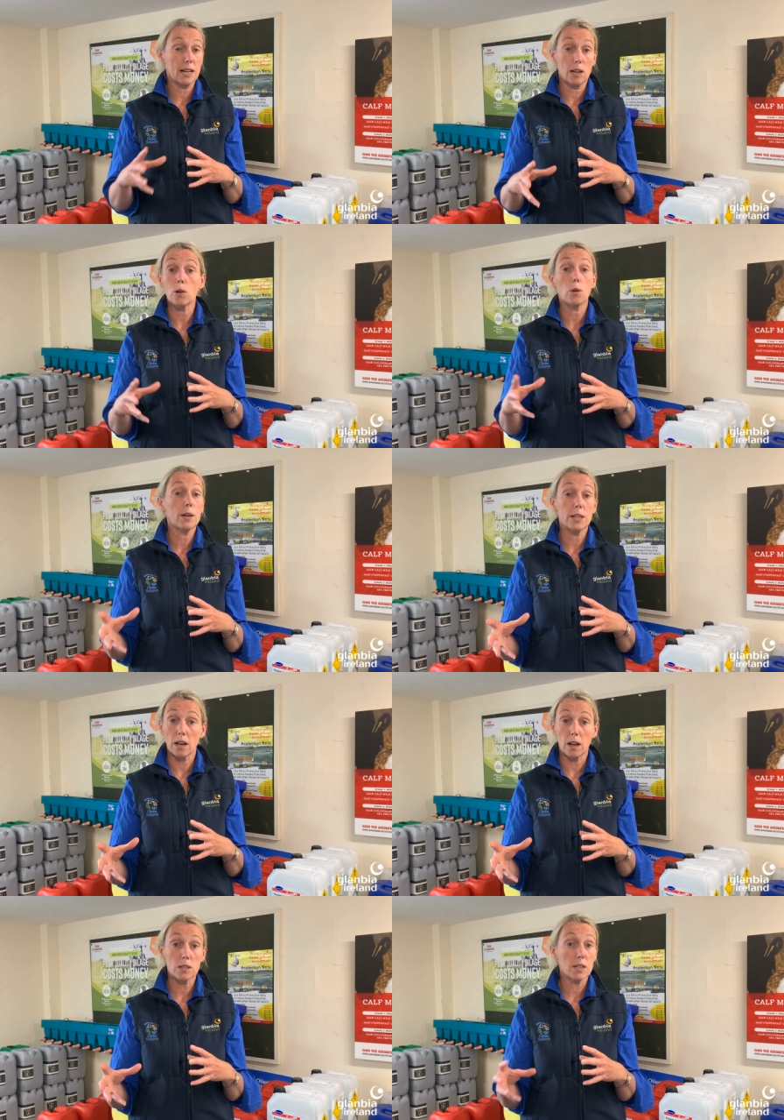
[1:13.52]
chlorine
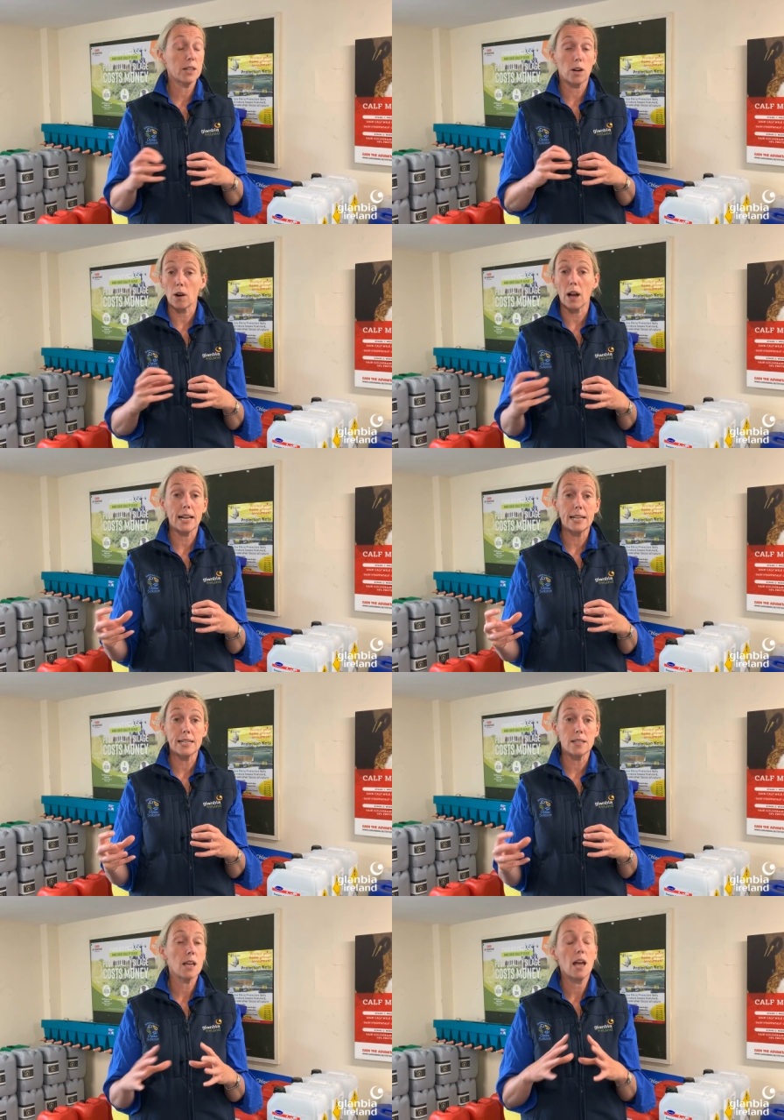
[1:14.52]
dioxide or
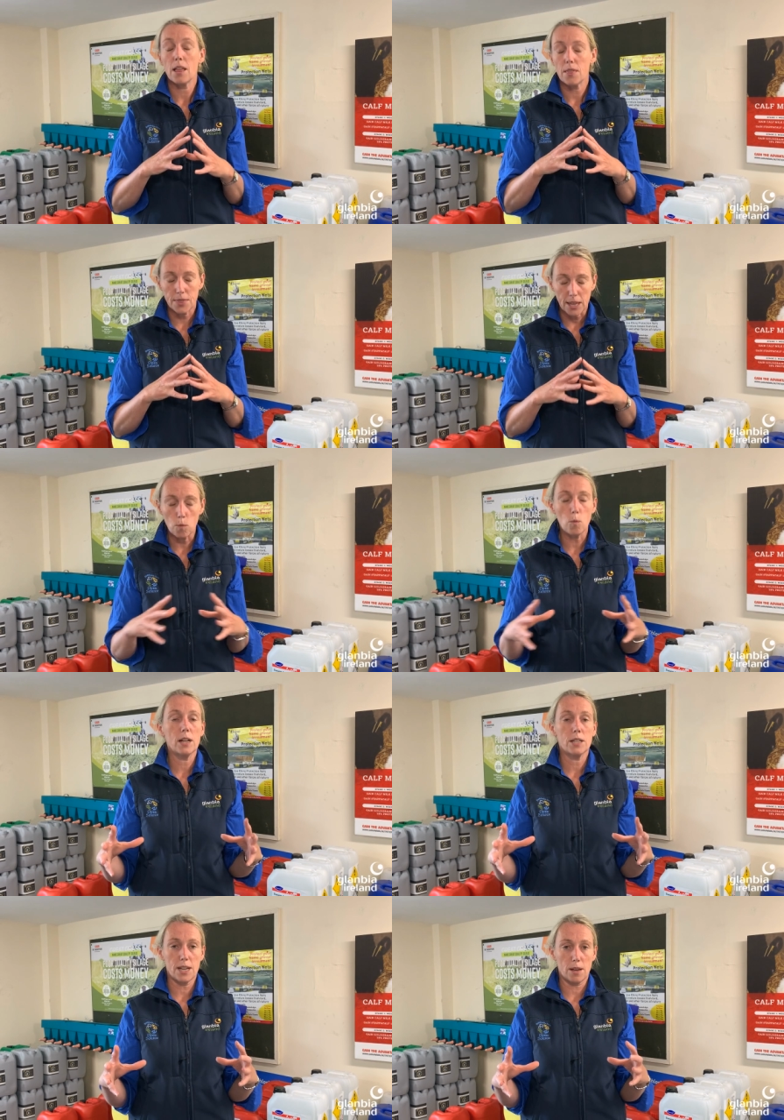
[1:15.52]
iodines. They
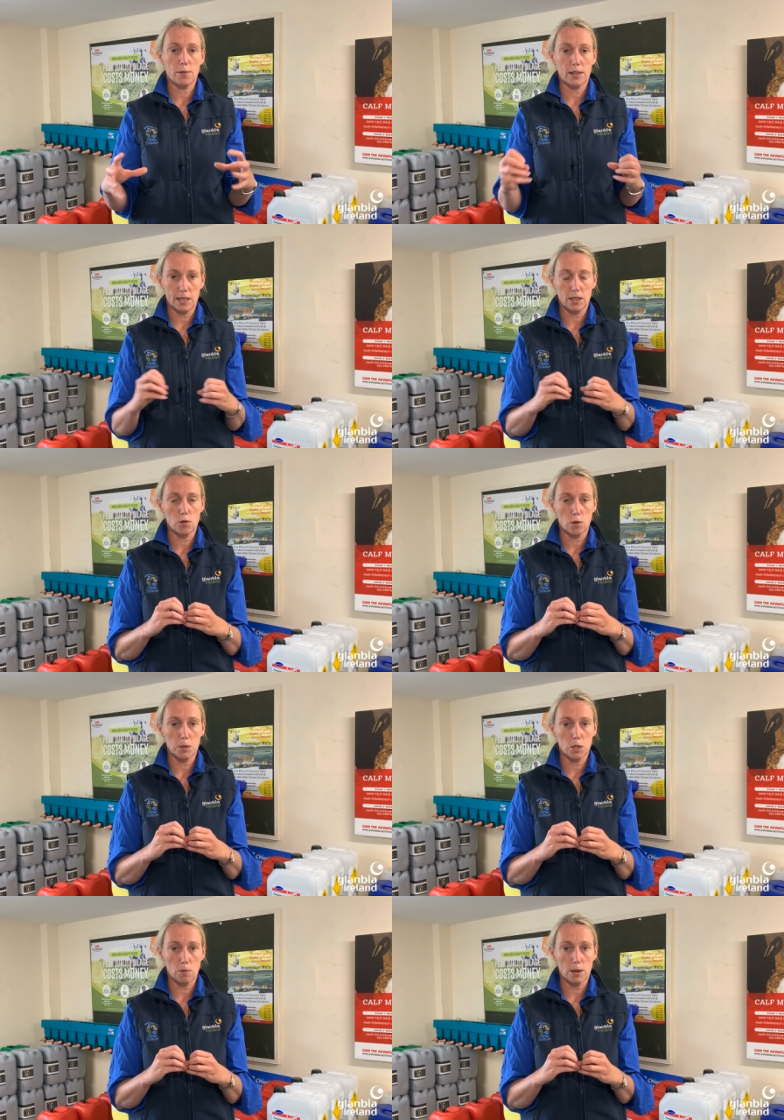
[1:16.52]
will definitely
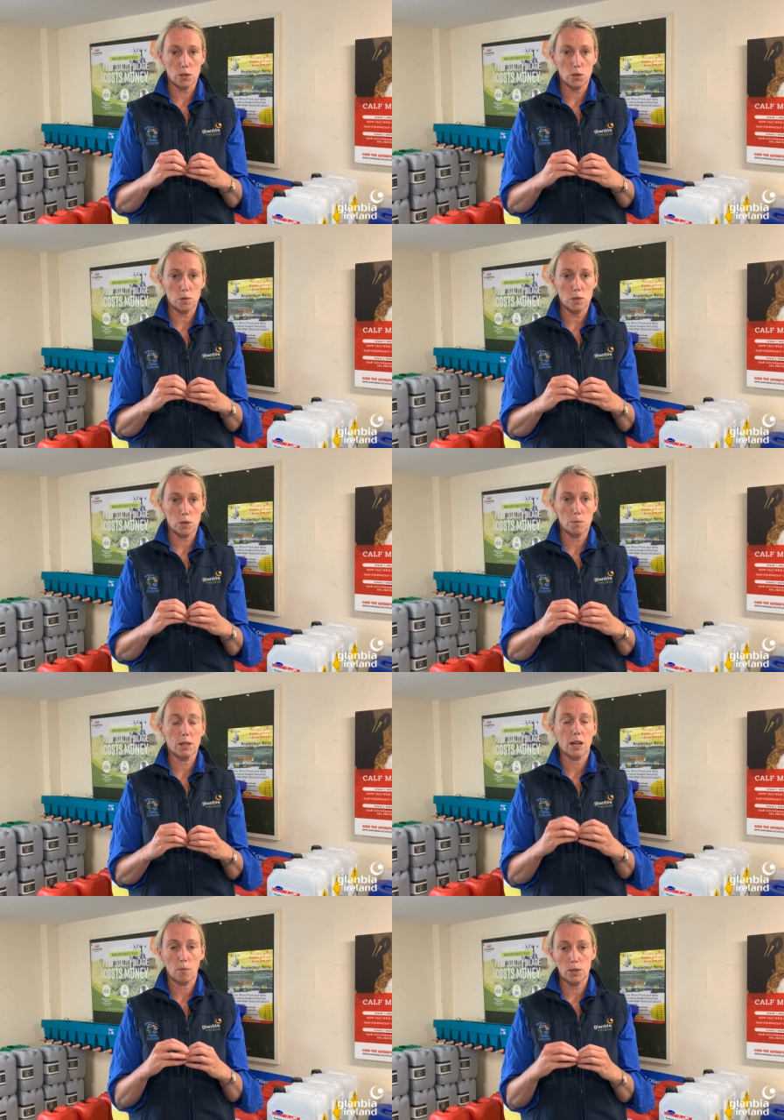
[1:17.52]
contribute to residues in your milk
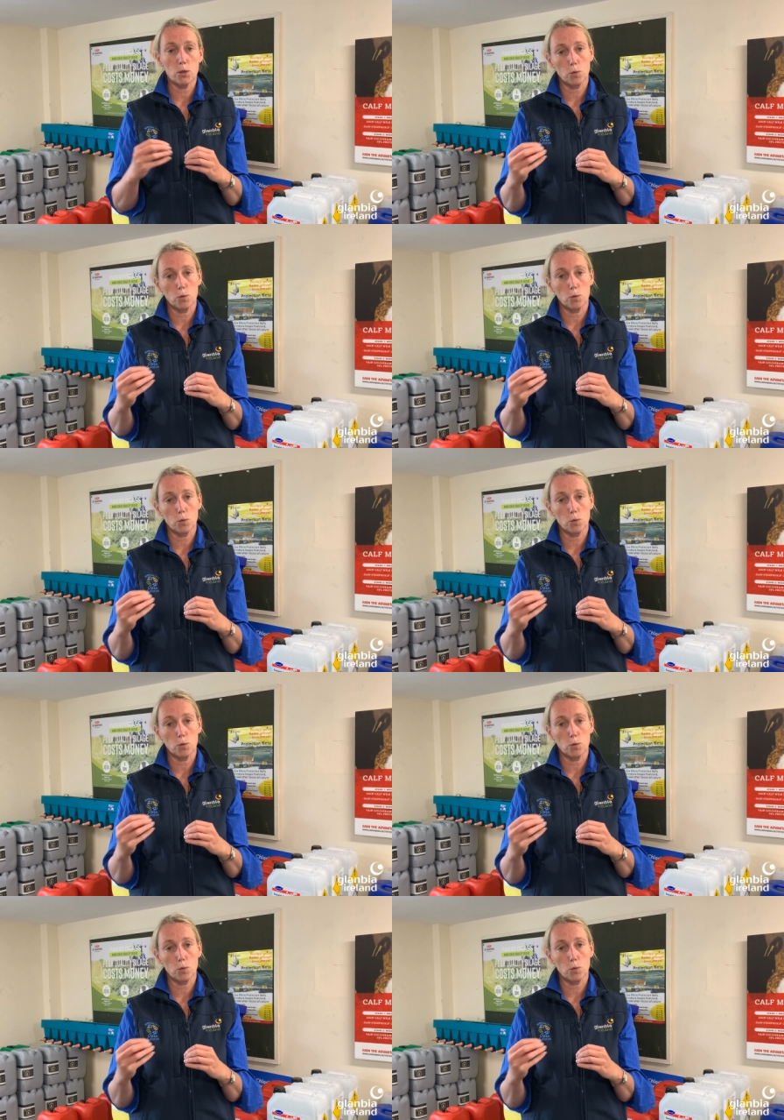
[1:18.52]
and we don't